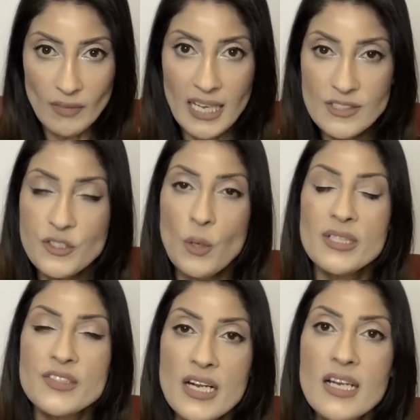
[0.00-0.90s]
And so
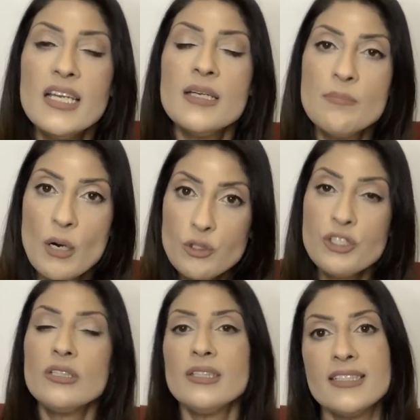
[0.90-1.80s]
it's
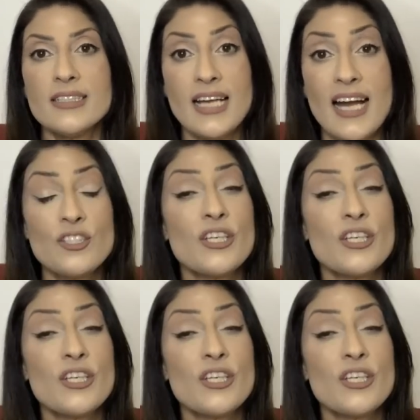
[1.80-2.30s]
emotionally detached,